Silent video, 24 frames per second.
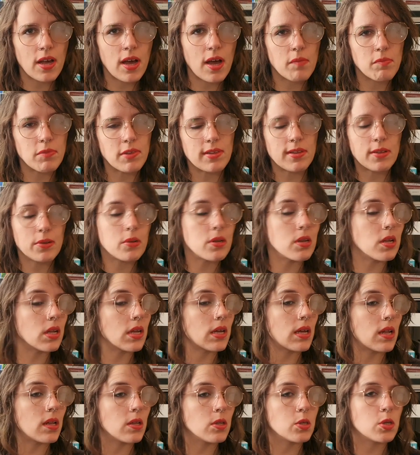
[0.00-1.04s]
the serial
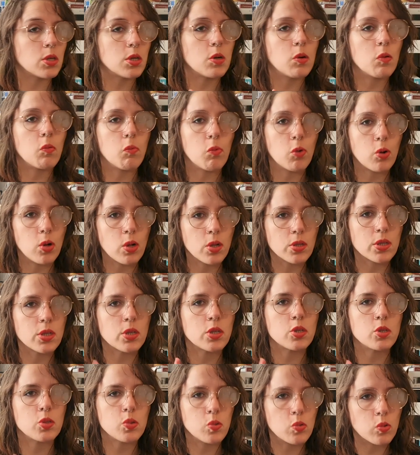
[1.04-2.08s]
killer
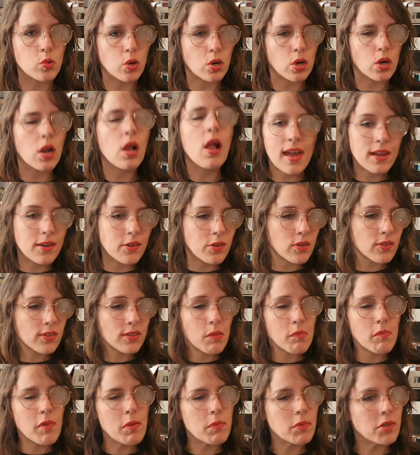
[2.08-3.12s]
world tour. I took
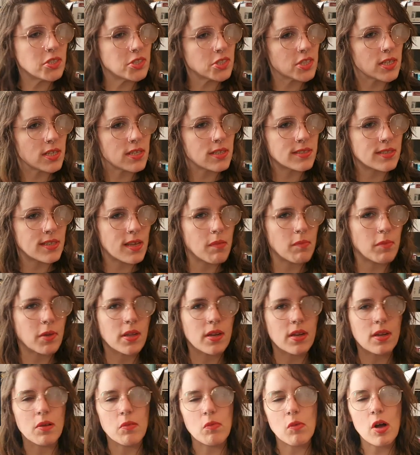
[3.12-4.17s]
some images. I'm
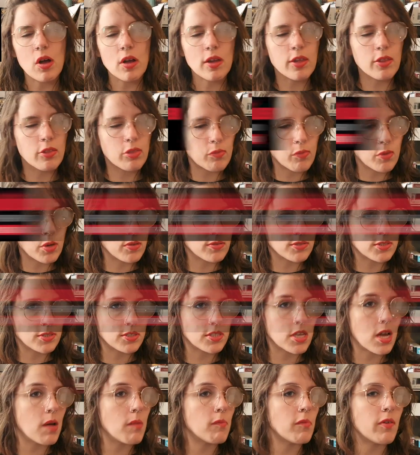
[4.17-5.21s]
gonna walk you through
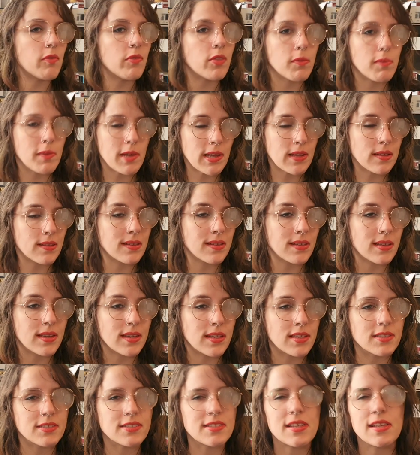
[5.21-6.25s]
some of the
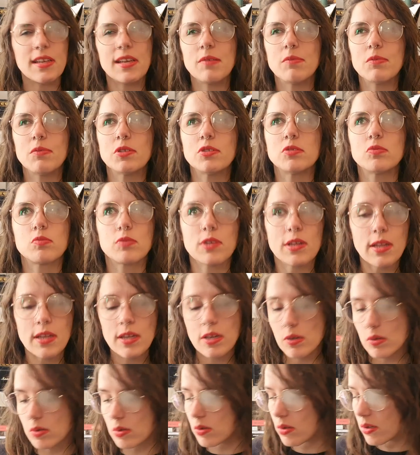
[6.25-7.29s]
pieces. It was really
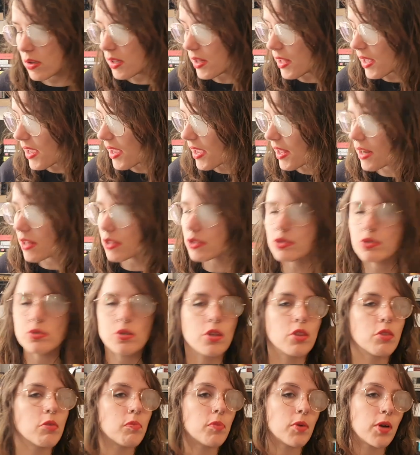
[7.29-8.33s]
cool, and I'll show
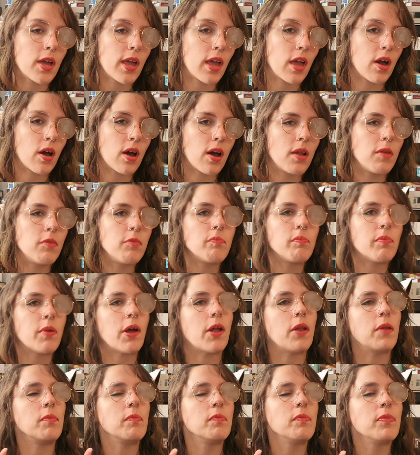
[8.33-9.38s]
you the book I got.
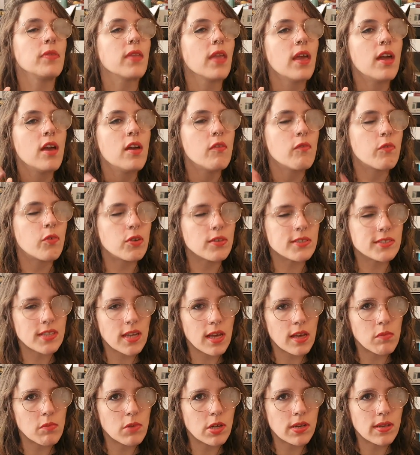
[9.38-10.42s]
But
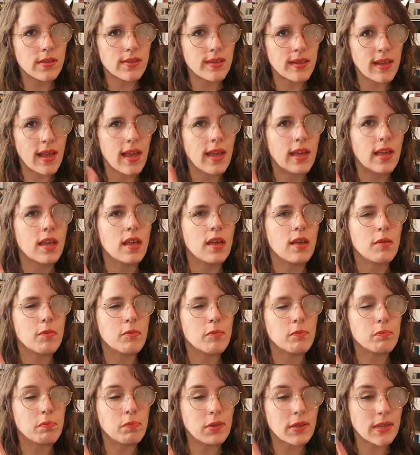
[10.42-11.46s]
first, I want to say,
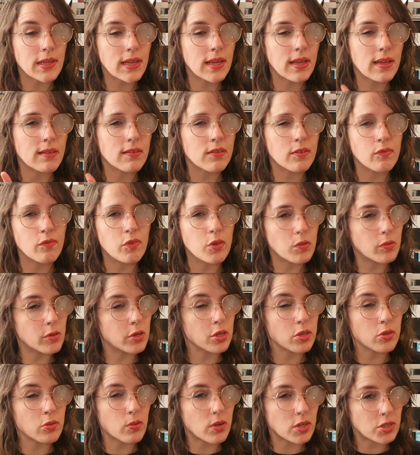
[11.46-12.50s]
please, viewer
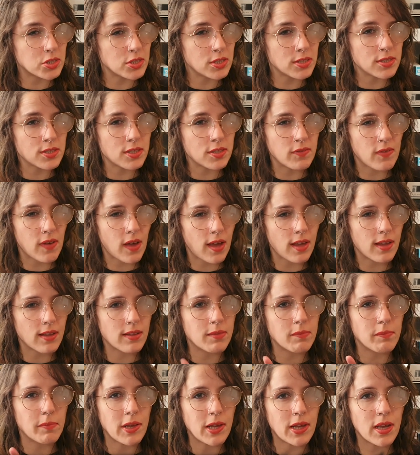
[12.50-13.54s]
discretion is
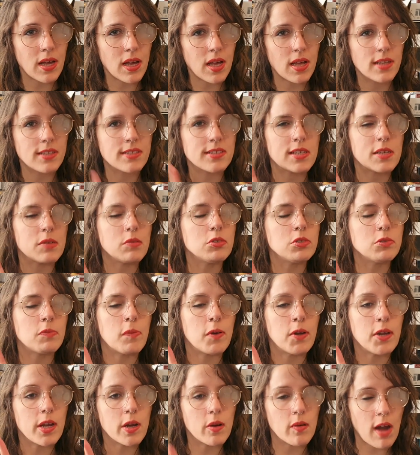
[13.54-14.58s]
advised because it was
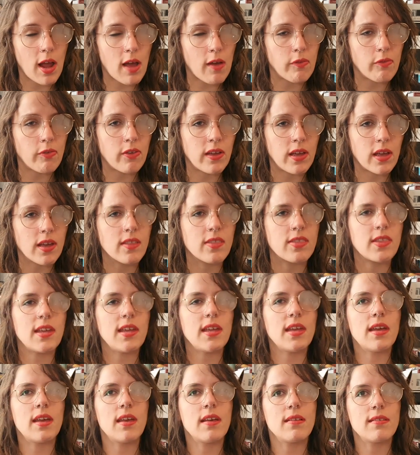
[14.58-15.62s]
pretty graphic.
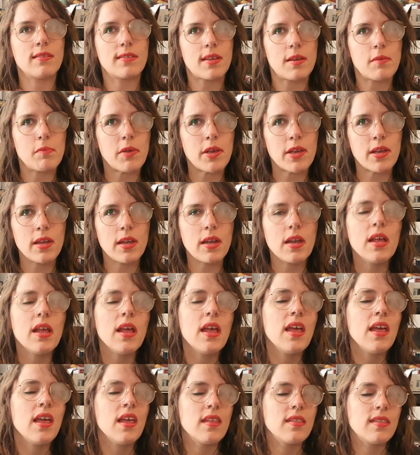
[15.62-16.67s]
The exhibit,
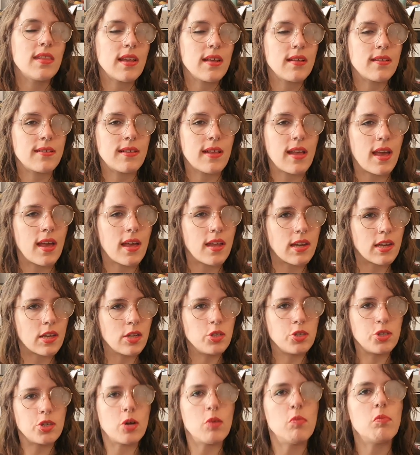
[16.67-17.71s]
they
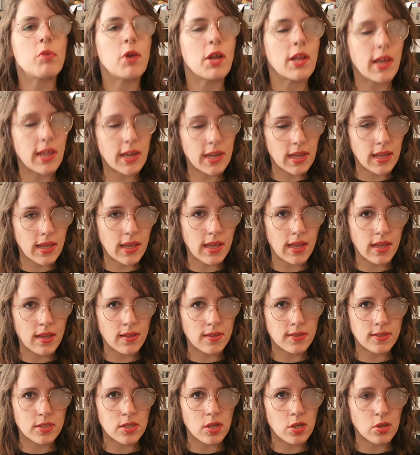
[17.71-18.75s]
said, don't bring any
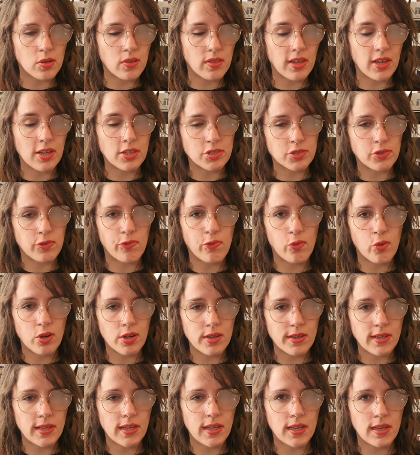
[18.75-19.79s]
kids under the age of
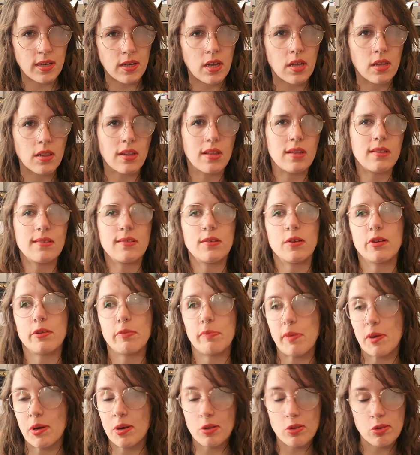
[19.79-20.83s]
14 unless there's
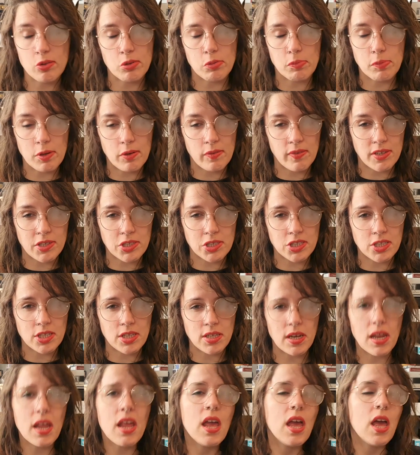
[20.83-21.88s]
parent
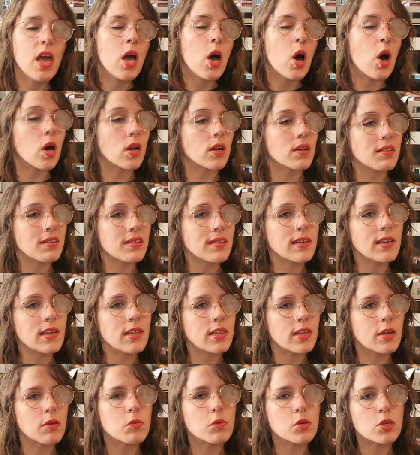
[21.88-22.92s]
supervision. Honestly,
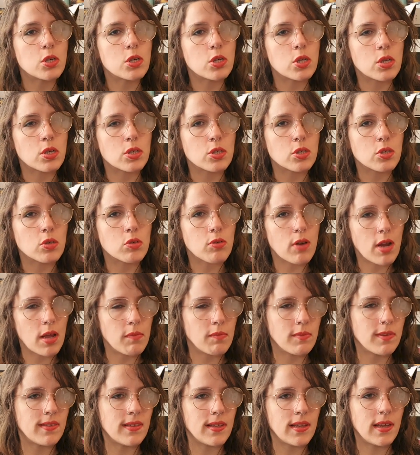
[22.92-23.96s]
there were
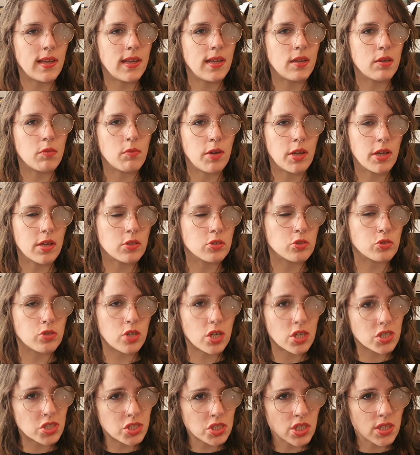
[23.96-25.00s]
crime scene
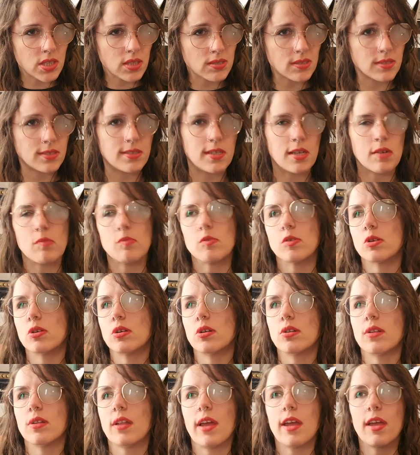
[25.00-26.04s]
reconstructions. There
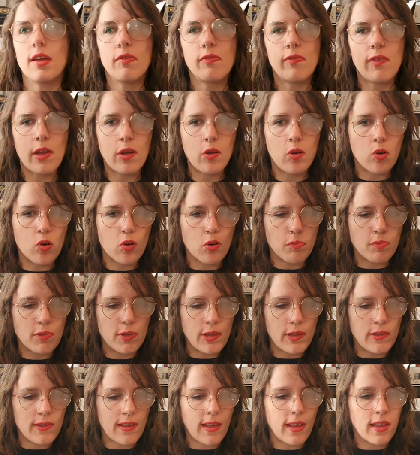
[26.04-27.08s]
were like fake
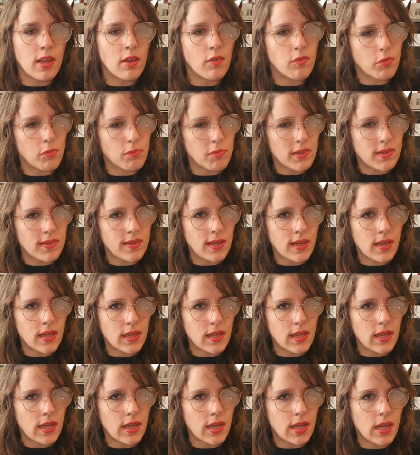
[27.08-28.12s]
corpses hanging from the
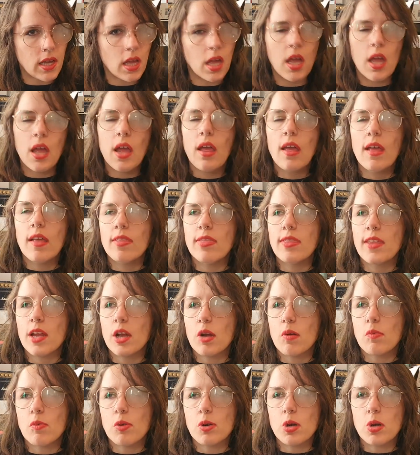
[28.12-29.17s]
ceiling.
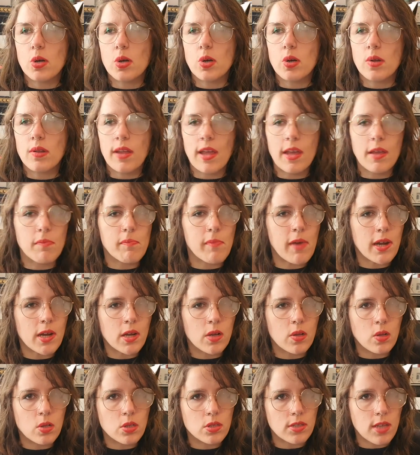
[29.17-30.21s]
There were like
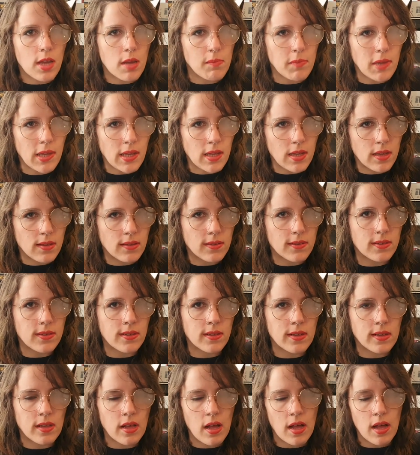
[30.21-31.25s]
medical
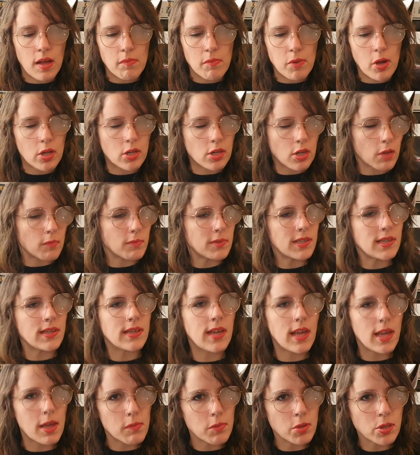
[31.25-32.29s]
dummies, autopsy
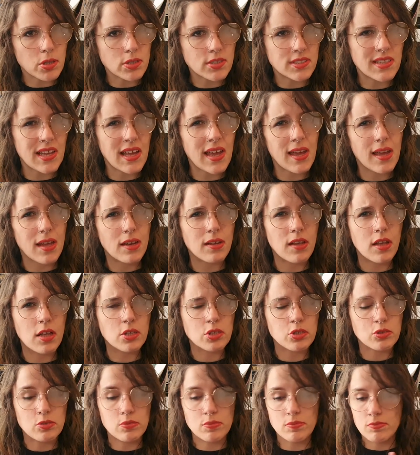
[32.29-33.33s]
tables, and
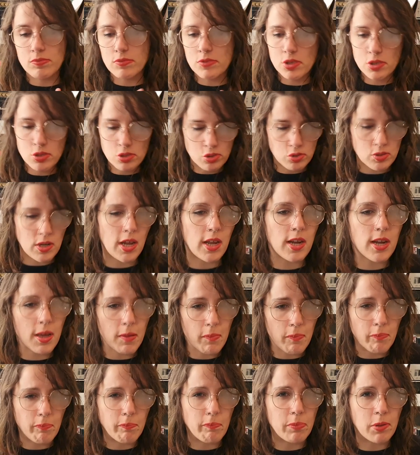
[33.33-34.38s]
a straight
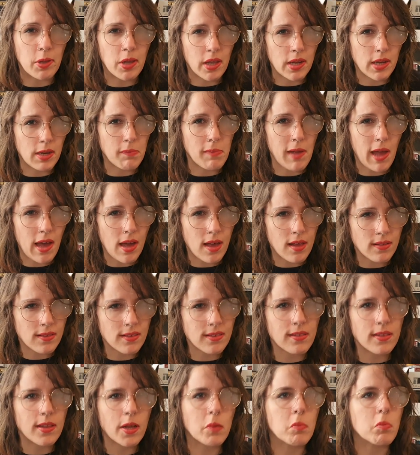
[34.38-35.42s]
up bloody
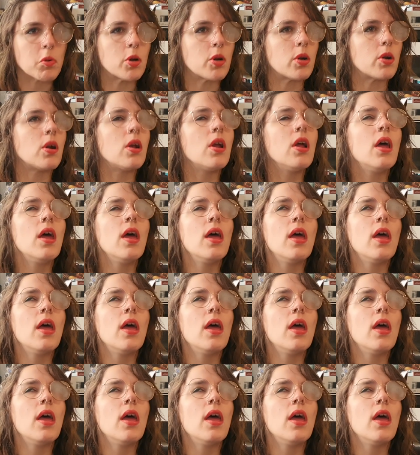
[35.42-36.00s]
bath. There were